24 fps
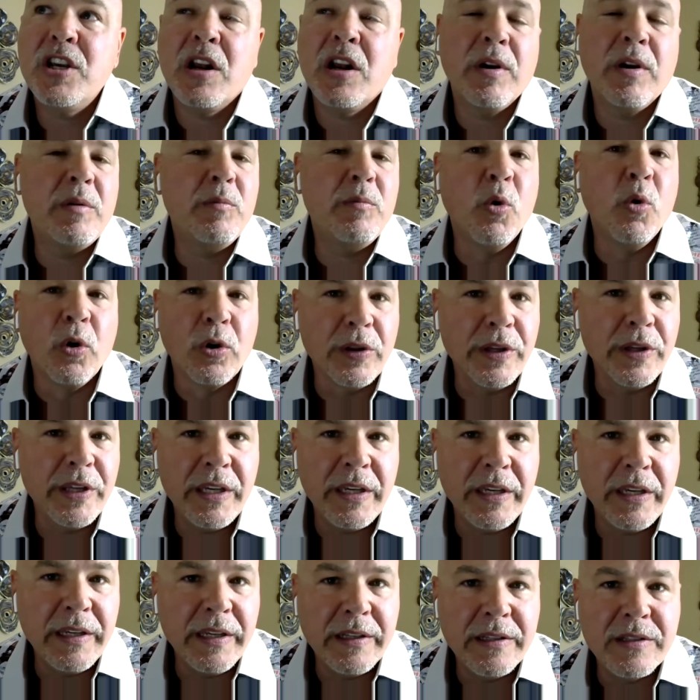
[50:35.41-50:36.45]
generate more
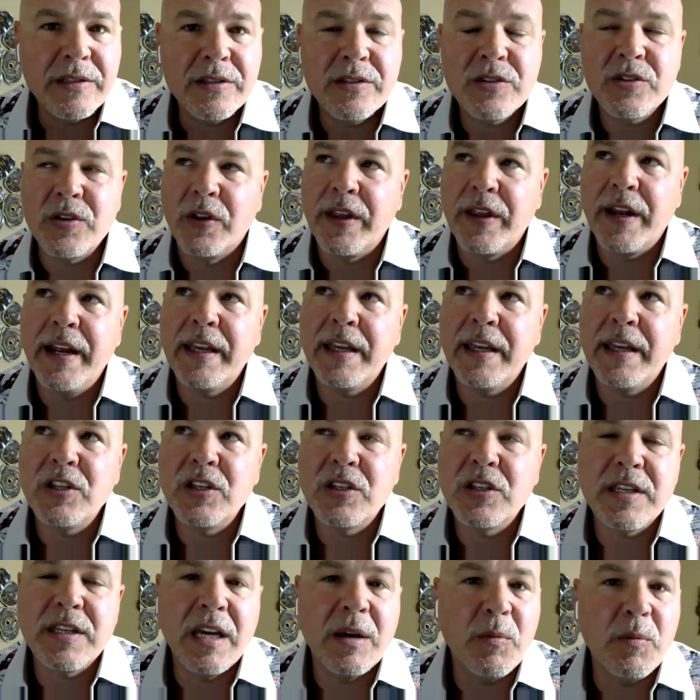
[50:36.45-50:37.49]
leads so that I can
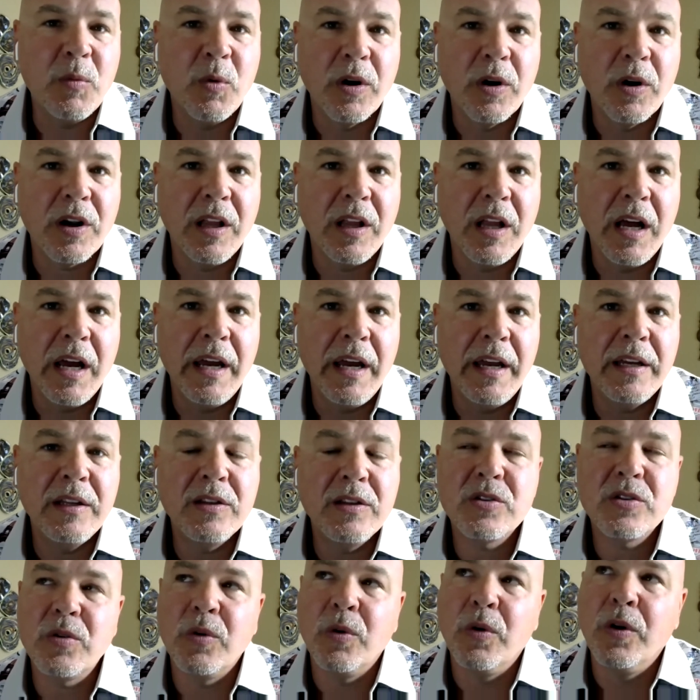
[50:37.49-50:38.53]
just get more clients,